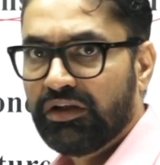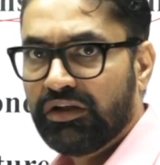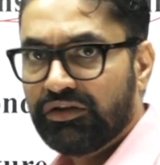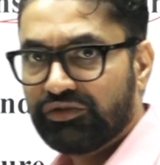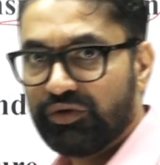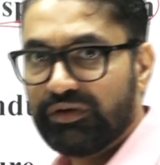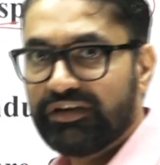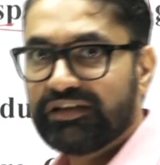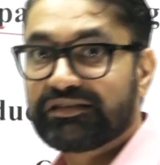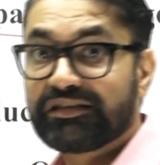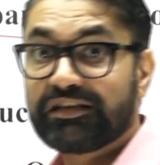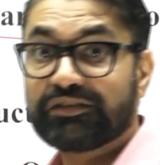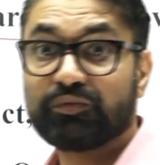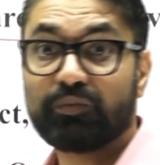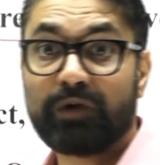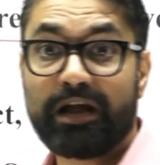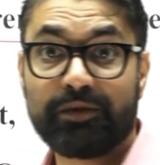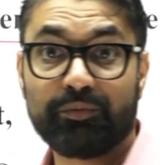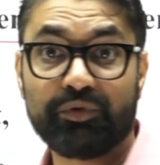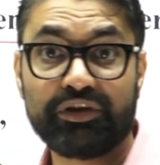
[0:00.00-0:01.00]
So we'll discuss
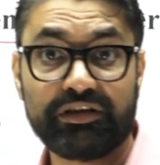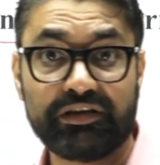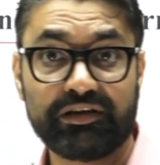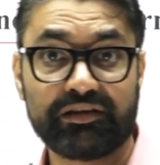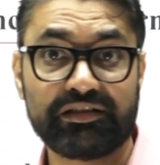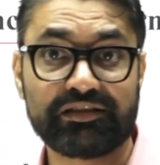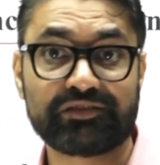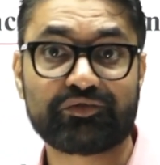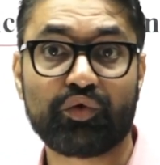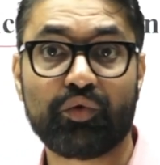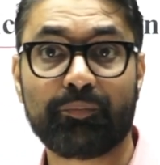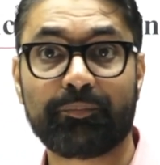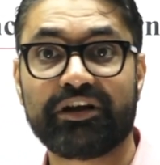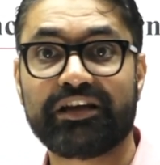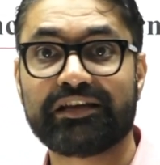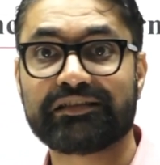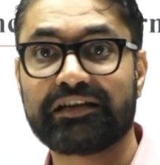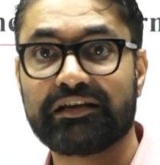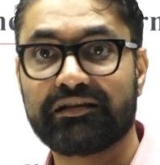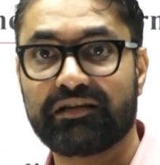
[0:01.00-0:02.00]
why we need this
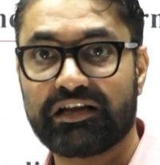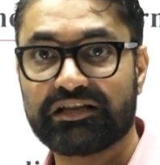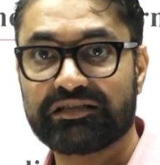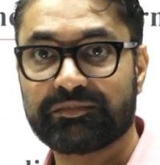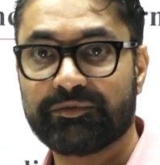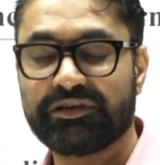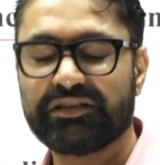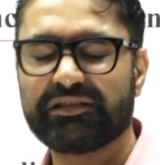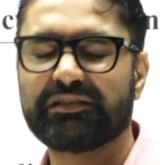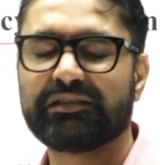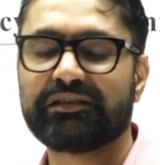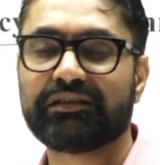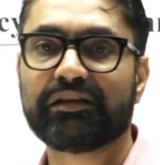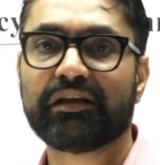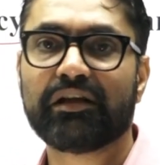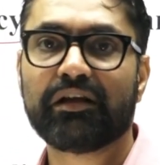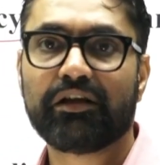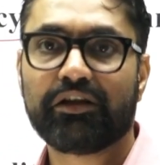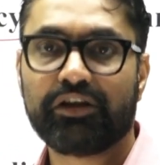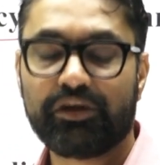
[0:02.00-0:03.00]
openness and transparency,
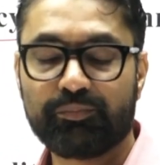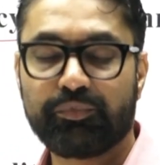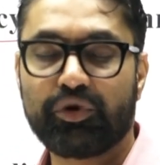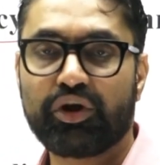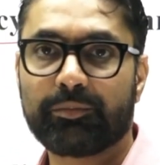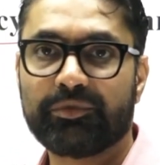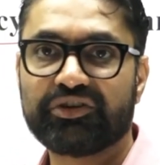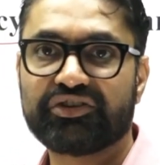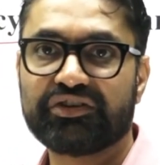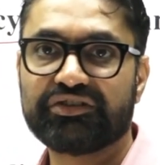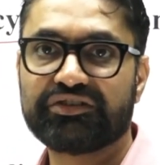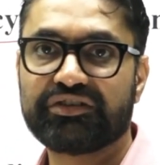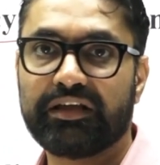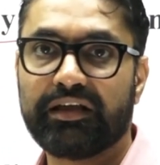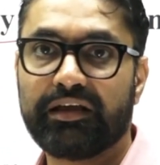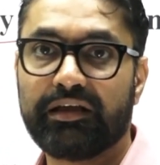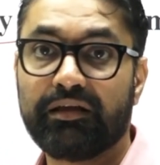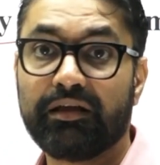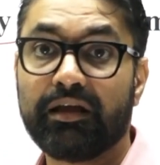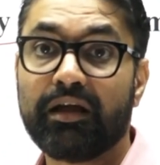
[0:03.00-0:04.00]
information
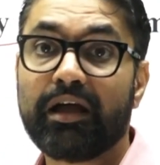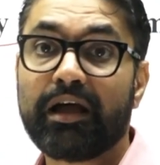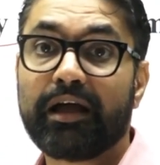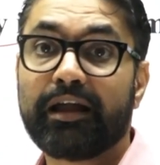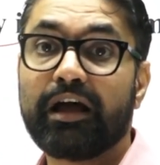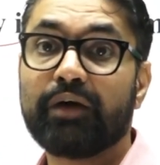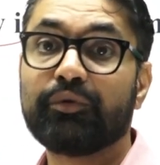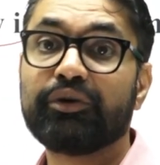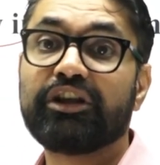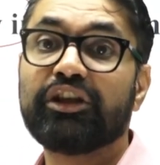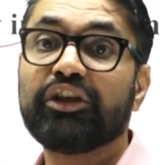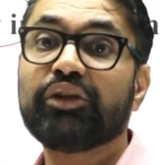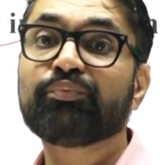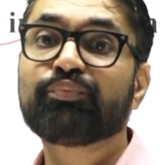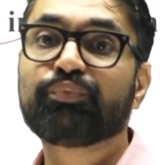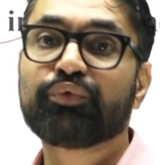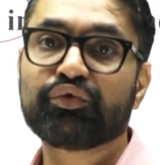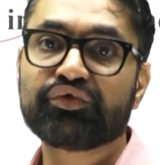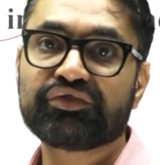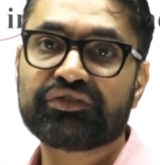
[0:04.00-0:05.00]
sharing, and how it
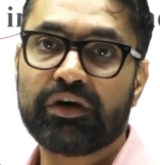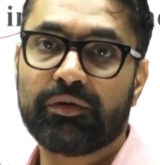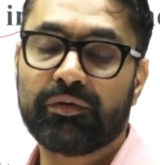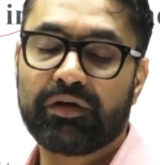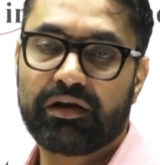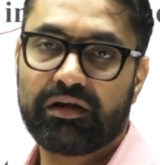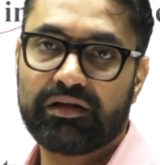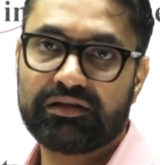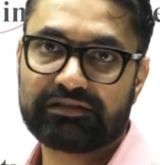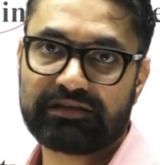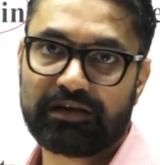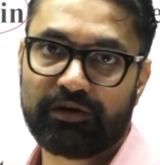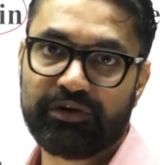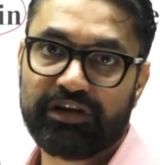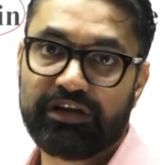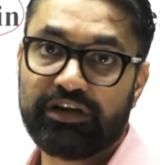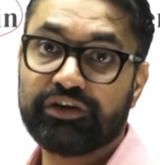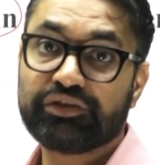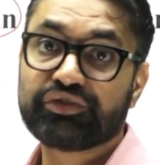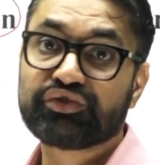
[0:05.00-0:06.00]
improves governance, how
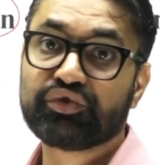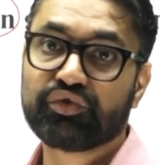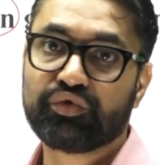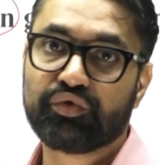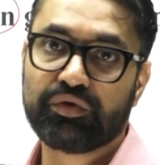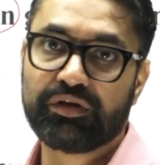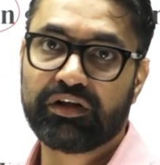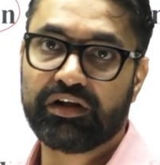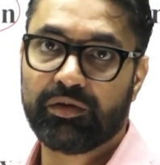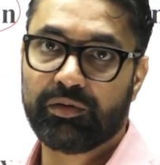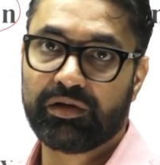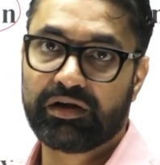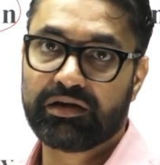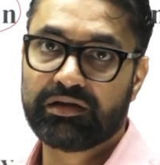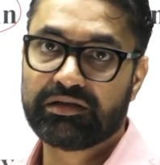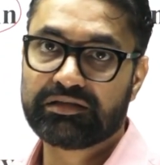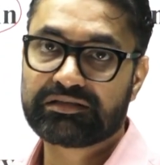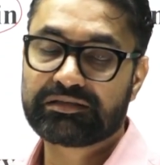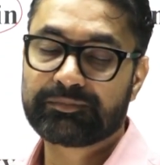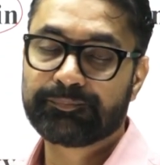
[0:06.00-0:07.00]
it leads to good
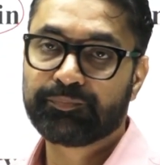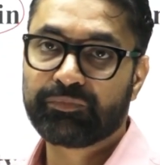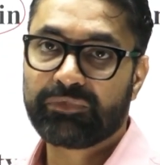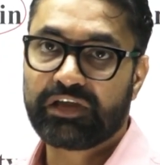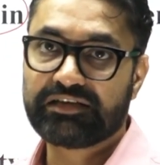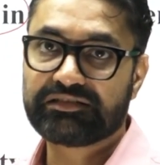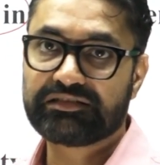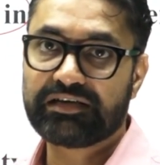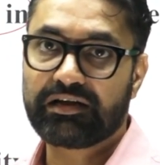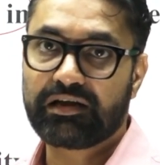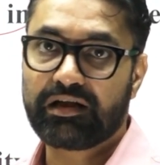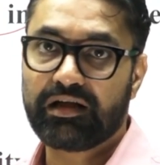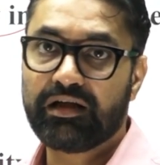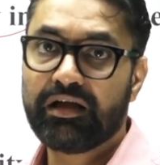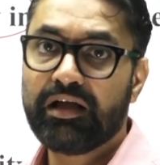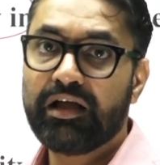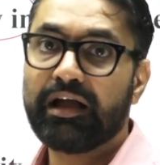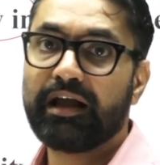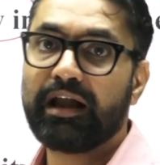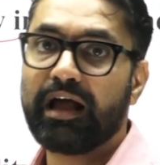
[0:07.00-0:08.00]
governance, etc.
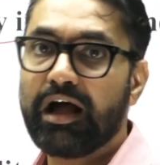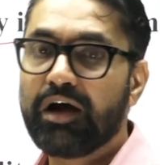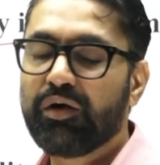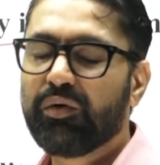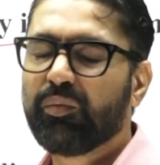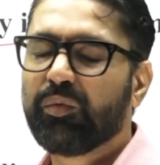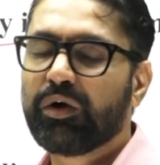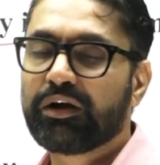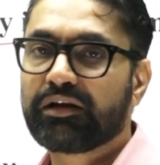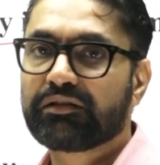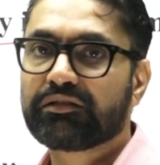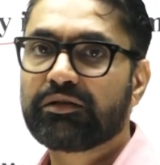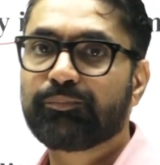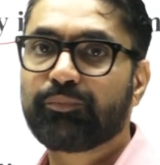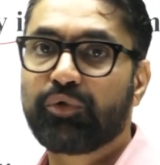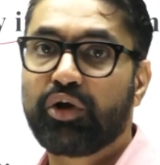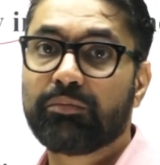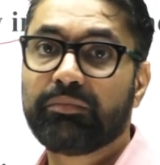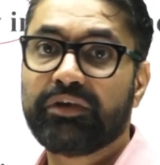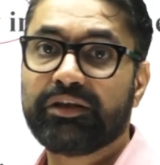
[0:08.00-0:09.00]
And what are the
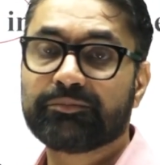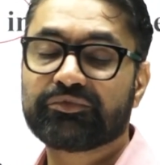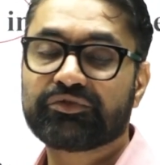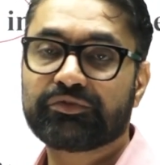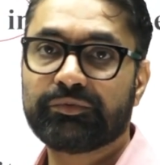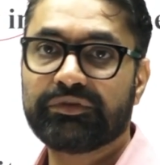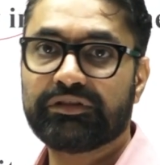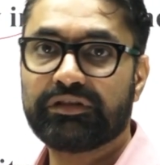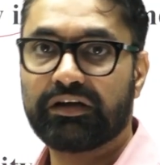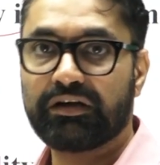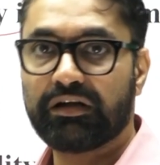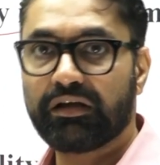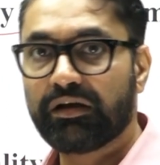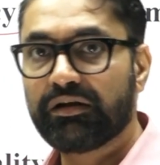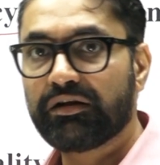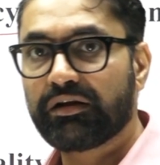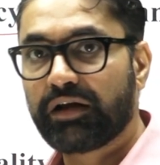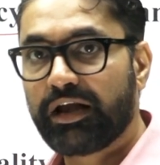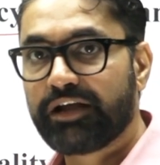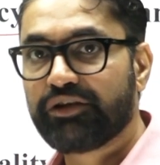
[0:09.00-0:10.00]
problems with the
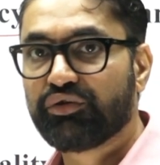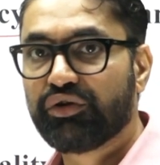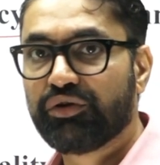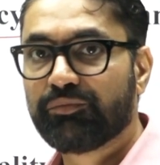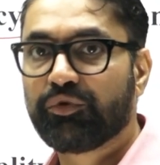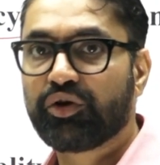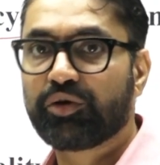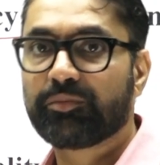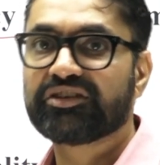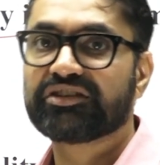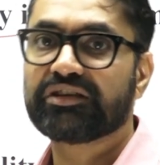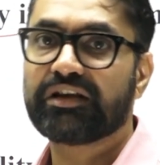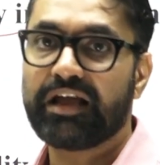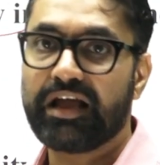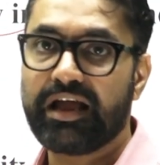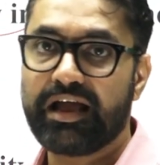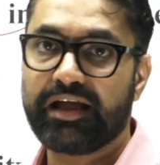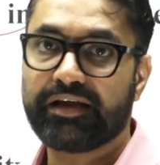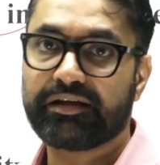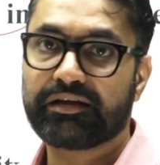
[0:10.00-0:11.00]
current Right to Information
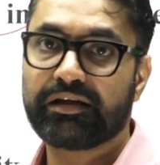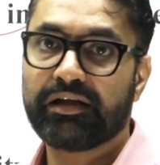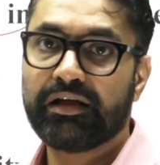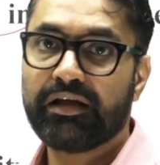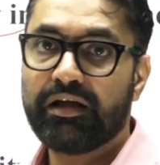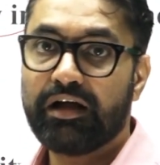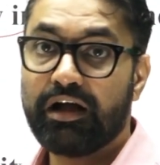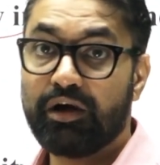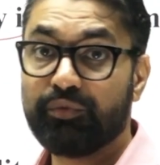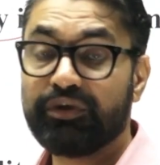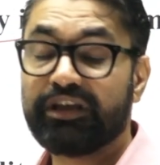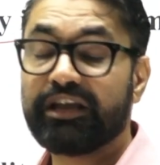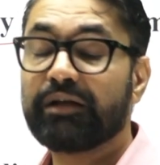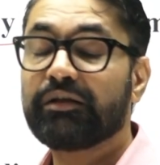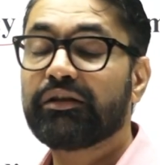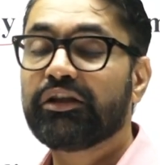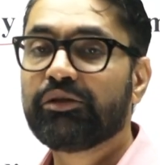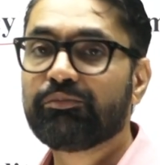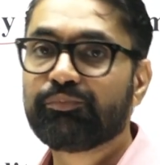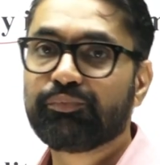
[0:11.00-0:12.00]
Act, how we
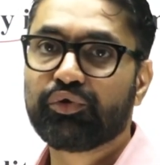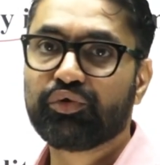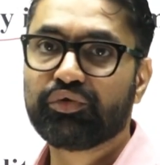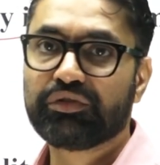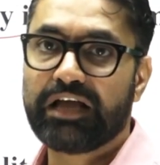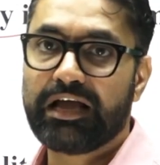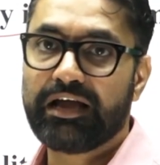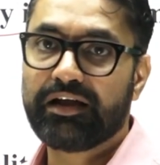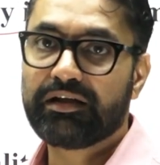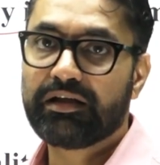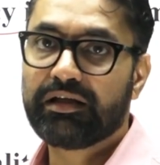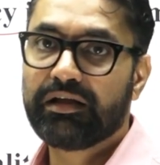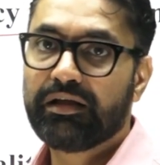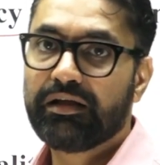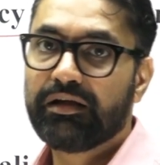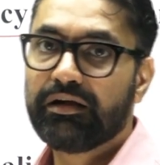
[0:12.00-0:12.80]
can improve that.